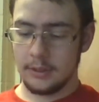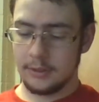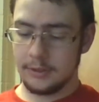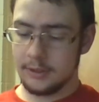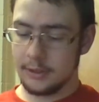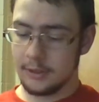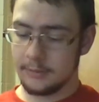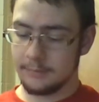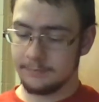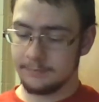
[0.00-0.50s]

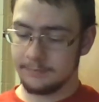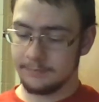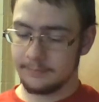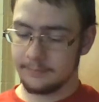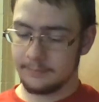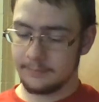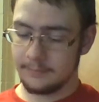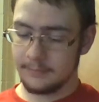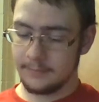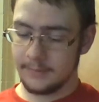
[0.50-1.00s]
So
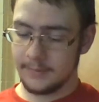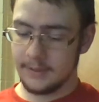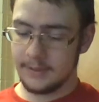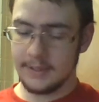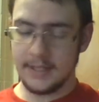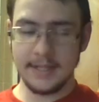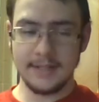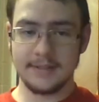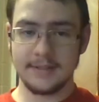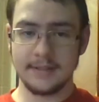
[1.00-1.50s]

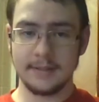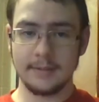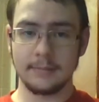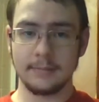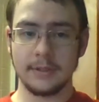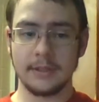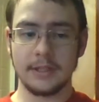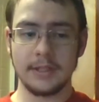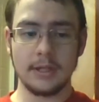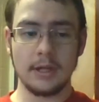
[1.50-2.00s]
that's
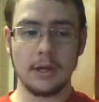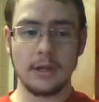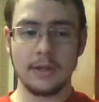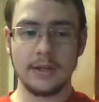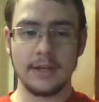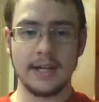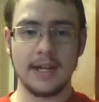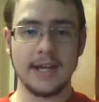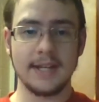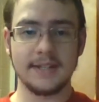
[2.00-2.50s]
really all
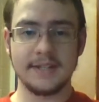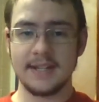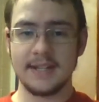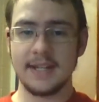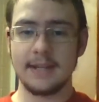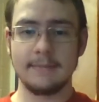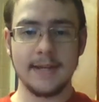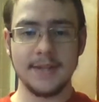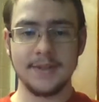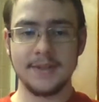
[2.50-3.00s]
that I had to
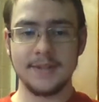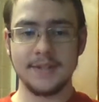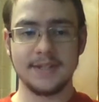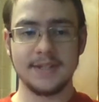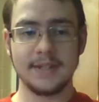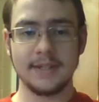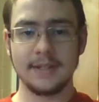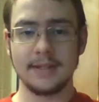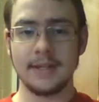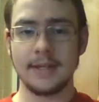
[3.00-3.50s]
say about this
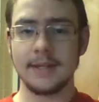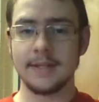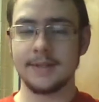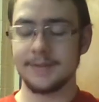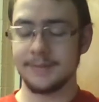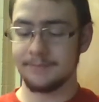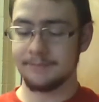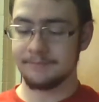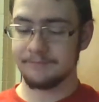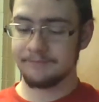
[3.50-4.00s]
thing,
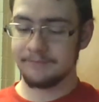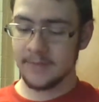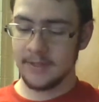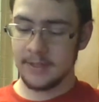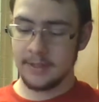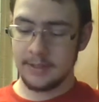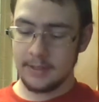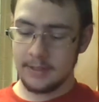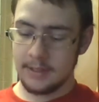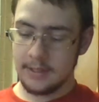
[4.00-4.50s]
guys.
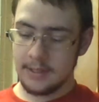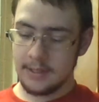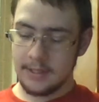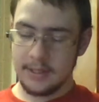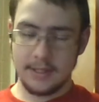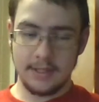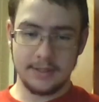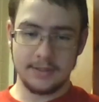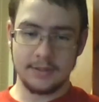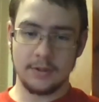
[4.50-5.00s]

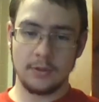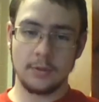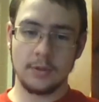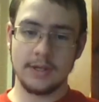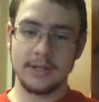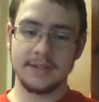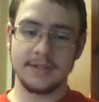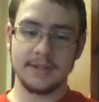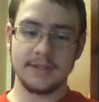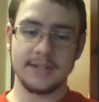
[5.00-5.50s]
As
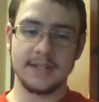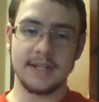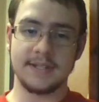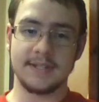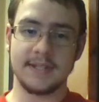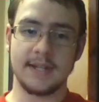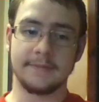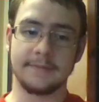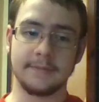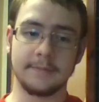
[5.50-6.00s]
always, stay
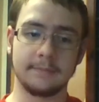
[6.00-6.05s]
safe.